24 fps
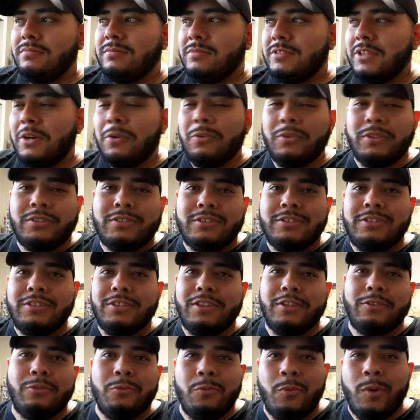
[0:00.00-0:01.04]
don't listen to
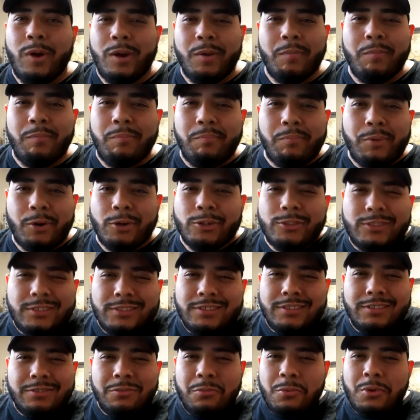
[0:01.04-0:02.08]
this one
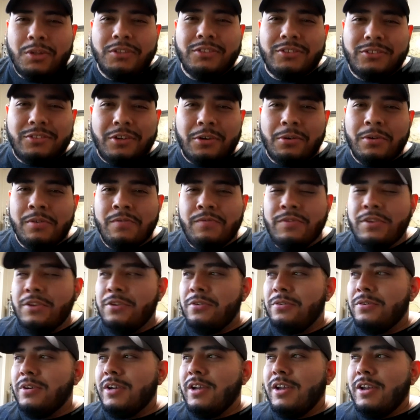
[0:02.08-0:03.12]
person one star
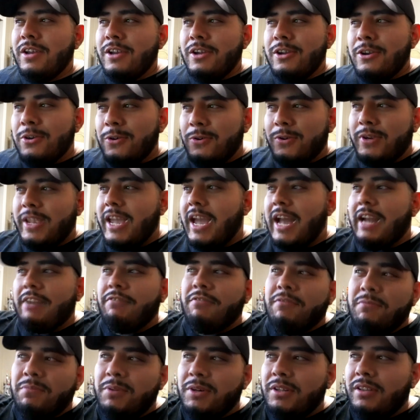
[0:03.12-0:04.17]
review who can't
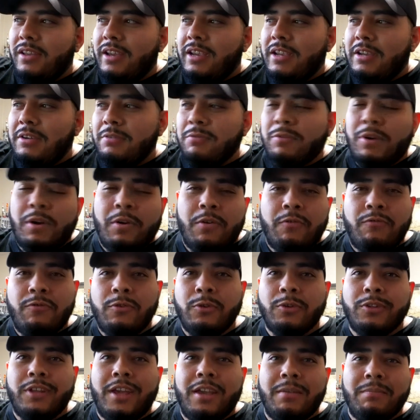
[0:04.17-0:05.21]
even put like a, a
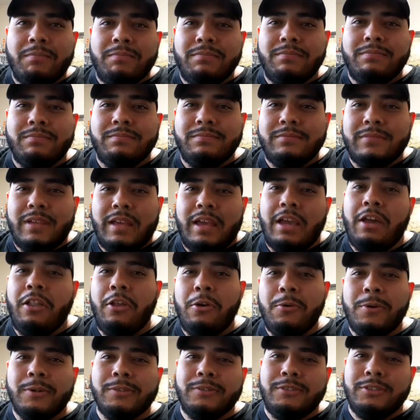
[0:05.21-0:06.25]
full name.
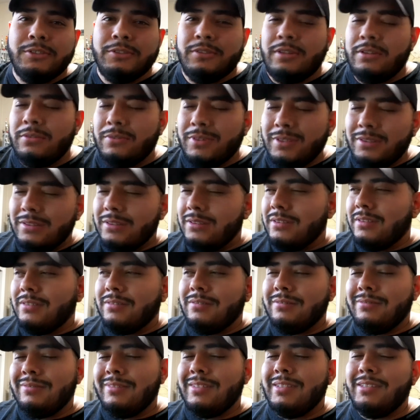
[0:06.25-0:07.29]
LOL too. Like really
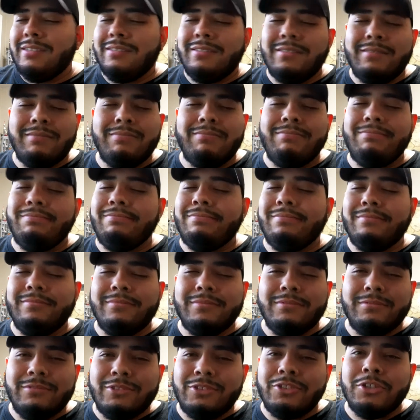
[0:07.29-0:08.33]

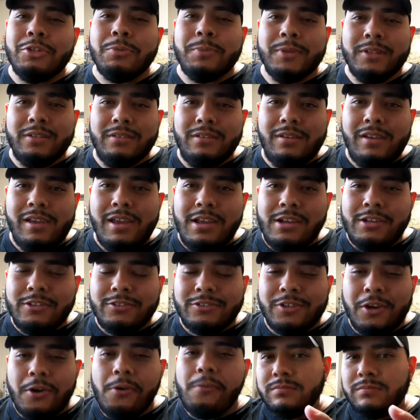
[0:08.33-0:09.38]
stupid.
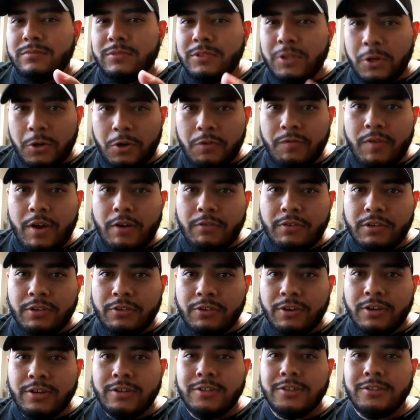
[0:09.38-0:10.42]
So go to Velvet
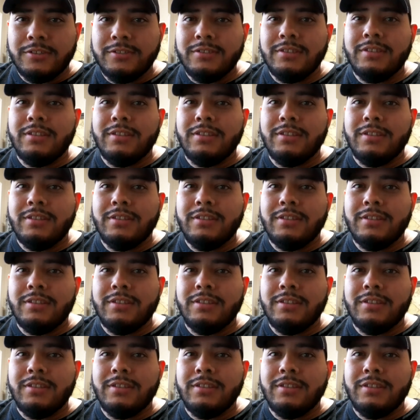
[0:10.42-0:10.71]
Grill,